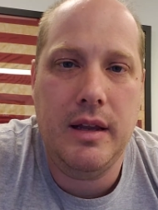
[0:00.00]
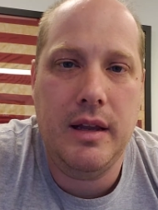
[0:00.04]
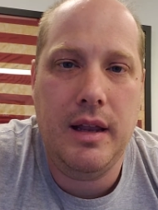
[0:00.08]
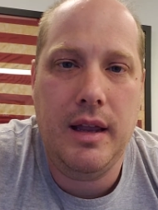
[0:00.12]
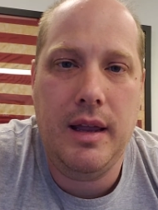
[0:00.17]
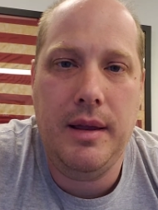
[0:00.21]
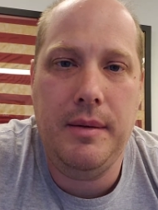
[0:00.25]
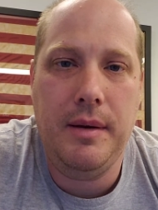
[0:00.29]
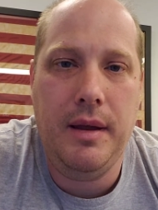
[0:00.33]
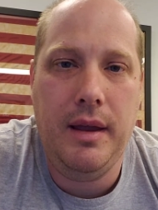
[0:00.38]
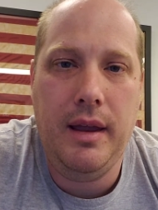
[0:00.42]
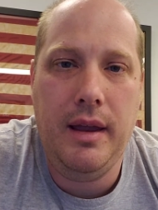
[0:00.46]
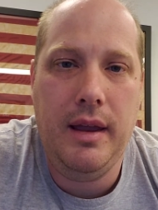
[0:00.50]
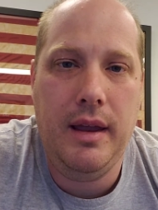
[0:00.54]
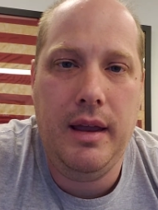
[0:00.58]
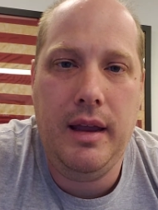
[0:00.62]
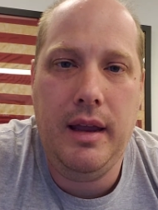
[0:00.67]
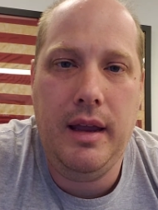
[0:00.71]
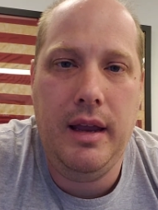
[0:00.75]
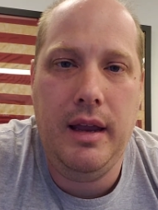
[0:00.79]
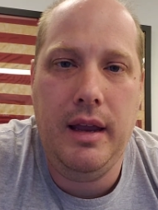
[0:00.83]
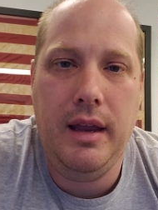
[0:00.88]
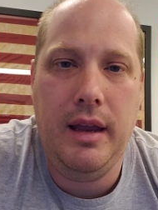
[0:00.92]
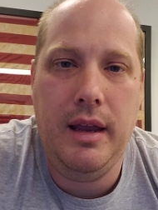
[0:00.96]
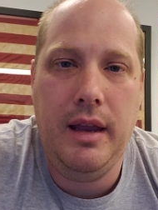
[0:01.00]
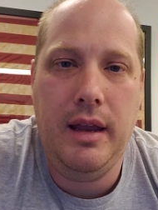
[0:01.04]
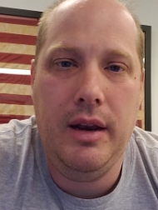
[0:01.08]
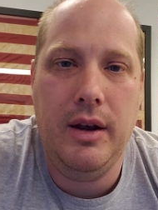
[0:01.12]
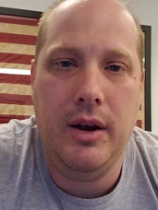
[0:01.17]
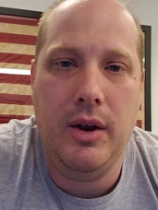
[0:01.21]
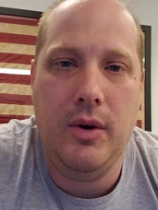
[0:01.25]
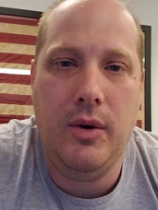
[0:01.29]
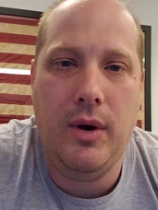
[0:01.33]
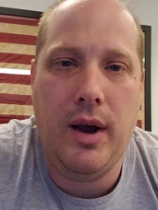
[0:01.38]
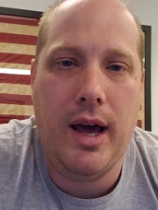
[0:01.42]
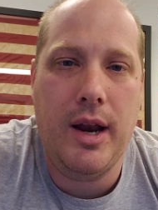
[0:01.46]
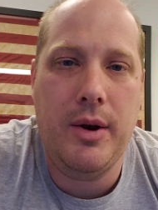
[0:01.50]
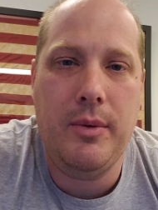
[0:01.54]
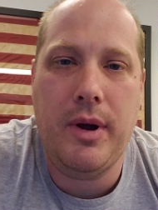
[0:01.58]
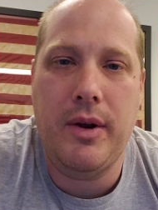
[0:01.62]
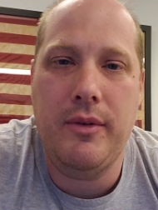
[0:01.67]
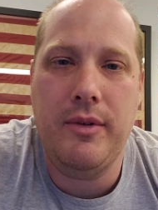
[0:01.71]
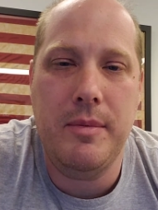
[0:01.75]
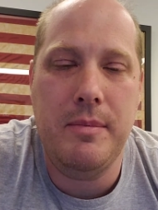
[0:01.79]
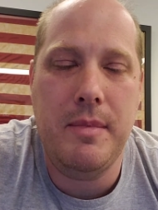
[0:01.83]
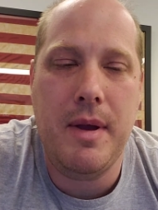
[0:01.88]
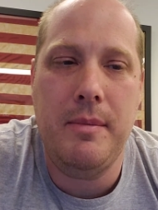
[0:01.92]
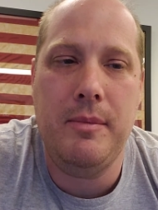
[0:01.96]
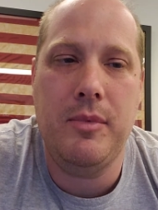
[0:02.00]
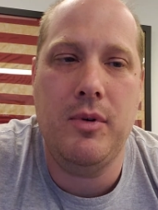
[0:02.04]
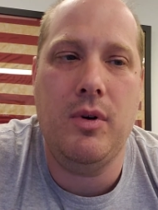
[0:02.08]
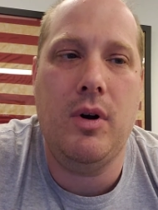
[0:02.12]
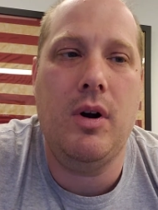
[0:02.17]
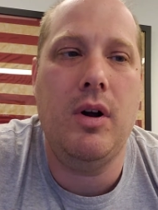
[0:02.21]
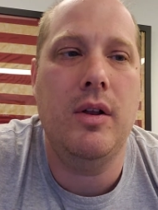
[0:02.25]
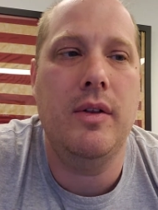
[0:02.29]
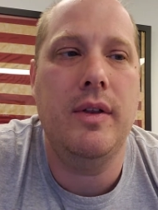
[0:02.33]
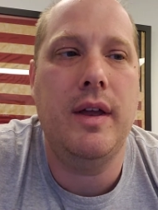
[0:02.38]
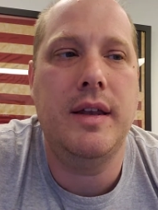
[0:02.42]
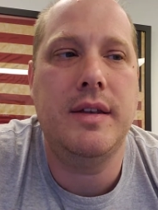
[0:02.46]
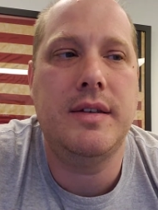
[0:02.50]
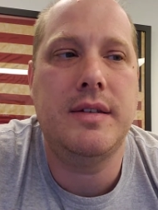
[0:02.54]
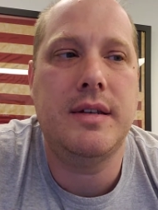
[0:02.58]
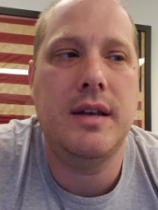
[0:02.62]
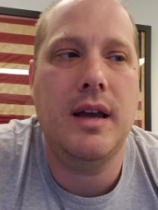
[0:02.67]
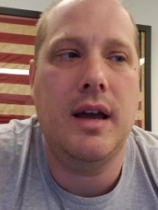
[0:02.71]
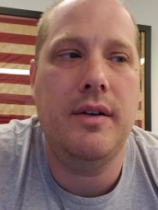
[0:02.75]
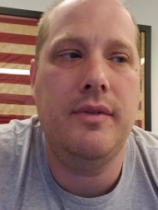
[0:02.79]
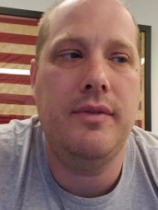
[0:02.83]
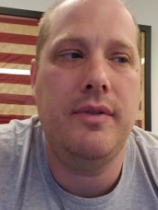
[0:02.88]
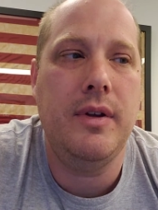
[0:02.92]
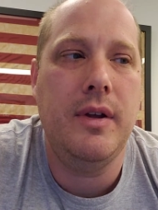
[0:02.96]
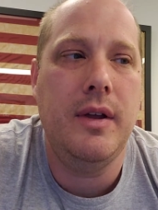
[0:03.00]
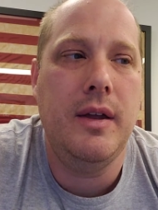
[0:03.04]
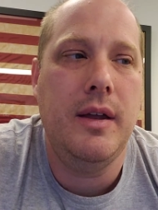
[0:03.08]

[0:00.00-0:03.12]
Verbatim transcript: eh, you know, how do I remember all that stuff?